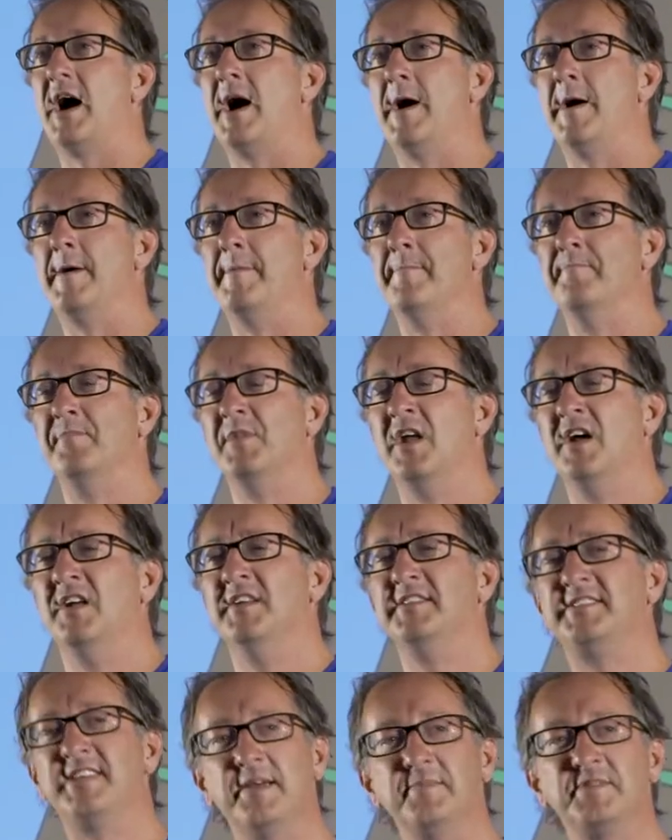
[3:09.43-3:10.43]
Um,
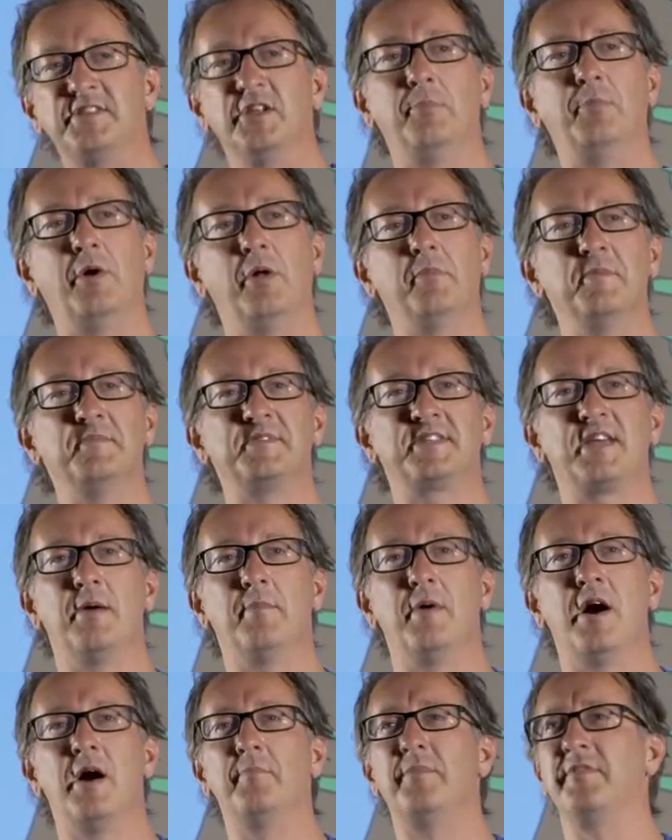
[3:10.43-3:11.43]
same sort of problems
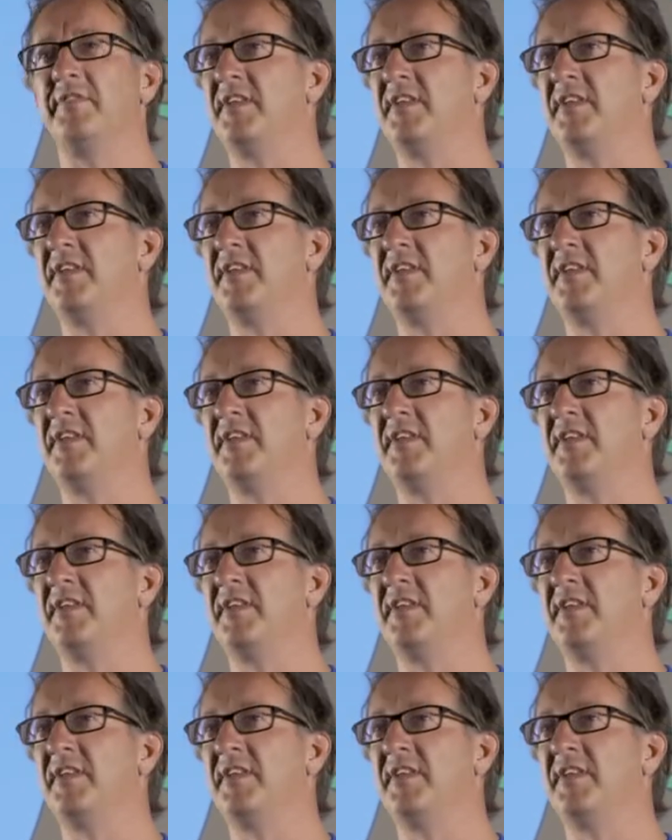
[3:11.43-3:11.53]
come up,